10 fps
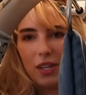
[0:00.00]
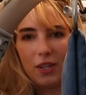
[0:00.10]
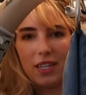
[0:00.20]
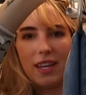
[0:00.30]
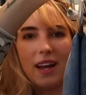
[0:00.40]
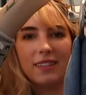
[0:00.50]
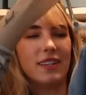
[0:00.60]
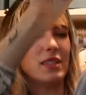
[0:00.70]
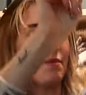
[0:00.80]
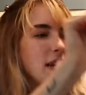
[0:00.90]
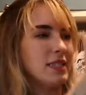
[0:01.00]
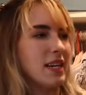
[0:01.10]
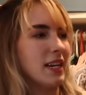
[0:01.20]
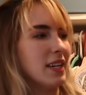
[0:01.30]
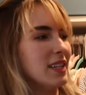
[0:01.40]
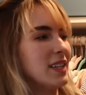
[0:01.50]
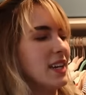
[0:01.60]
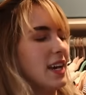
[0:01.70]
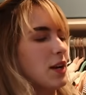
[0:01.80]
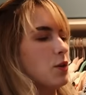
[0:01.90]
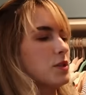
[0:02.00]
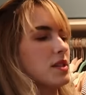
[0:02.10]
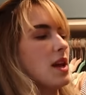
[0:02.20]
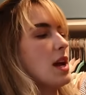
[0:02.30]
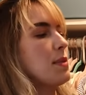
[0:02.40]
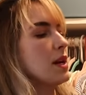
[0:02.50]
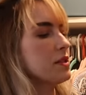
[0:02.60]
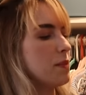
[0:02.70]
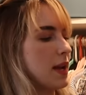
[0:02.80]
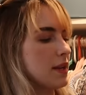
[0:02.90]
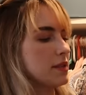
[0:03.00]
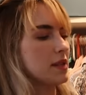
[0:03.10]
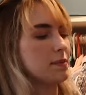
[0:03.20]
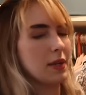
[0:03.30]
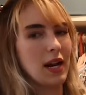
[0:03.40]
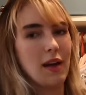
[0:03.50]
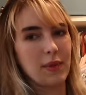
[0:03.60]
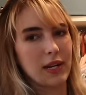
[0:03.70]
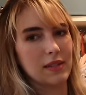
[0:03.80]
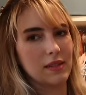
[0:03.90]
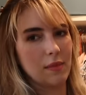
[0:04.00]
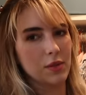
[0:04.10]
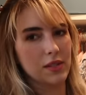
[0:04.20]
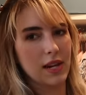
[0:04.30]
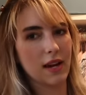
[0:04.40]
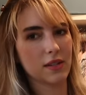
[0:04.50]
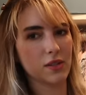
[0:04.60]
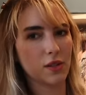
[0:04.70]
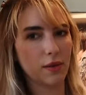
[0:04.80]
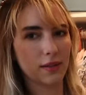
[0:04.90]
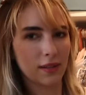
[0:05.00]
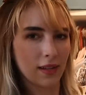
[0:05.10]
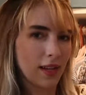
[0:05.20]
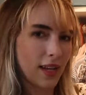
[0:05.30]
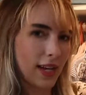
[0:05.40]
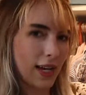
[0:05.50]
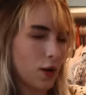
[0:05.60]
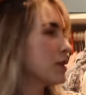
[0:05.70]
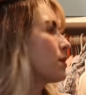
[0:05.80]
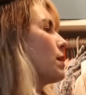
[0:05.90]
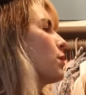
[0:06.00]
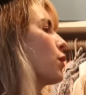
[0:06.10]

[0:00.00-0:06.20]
Look at that, it's amazing. It holds nine pairs of pants, but I have pants double stacked, so it, it holds a bit